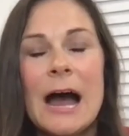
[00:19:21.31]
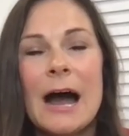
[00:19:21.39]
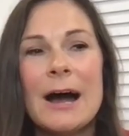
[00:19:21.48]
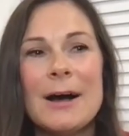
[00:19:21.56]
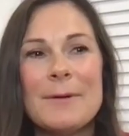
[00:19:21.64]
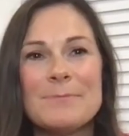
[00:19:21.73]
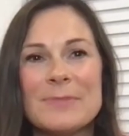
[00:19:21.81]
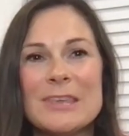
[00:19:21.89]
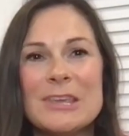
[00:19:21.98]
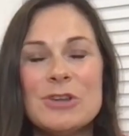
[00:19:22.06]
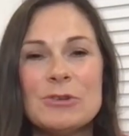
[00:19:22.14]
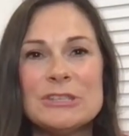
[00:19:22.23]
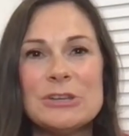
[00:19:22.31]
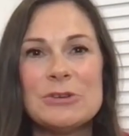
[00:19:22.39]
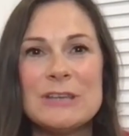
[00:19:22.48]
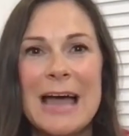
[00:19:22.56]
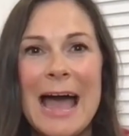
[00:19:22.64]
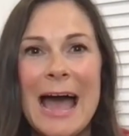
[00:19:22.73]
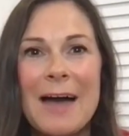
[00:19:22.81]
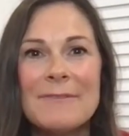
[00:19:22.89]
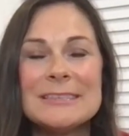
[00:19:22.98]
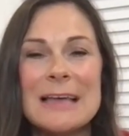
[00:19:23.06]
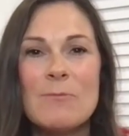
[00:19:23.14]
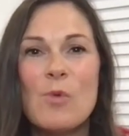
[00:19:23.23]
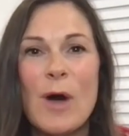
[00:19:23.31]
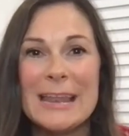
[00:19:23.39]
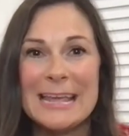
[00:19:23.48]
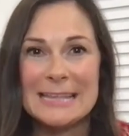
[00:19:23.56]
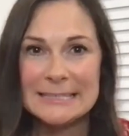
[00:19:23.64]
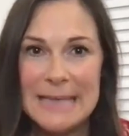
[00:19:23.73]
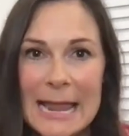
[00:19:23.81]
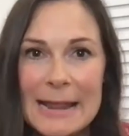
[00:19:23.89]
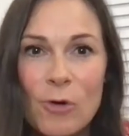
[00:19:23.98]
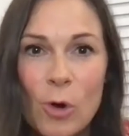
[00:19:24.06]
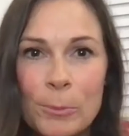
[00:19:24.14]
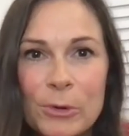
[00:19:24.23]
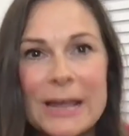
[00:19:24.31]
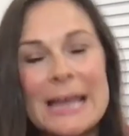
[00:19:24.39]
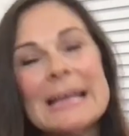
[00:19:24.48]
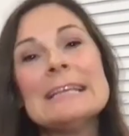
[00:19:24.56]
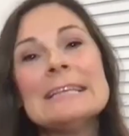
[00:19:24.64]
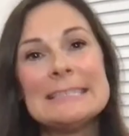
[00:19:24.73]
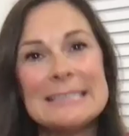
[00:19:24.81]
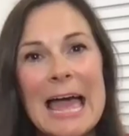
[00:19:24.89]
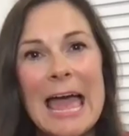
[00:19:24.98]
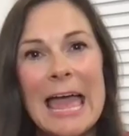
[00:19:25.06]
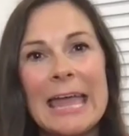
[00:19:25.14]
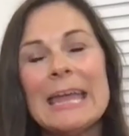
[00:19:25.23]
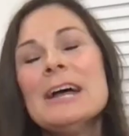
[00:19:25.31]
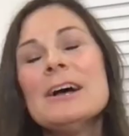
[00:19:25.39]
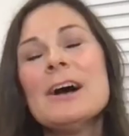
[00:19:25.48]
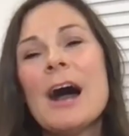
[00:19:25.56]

So to have someone inside of corporate say,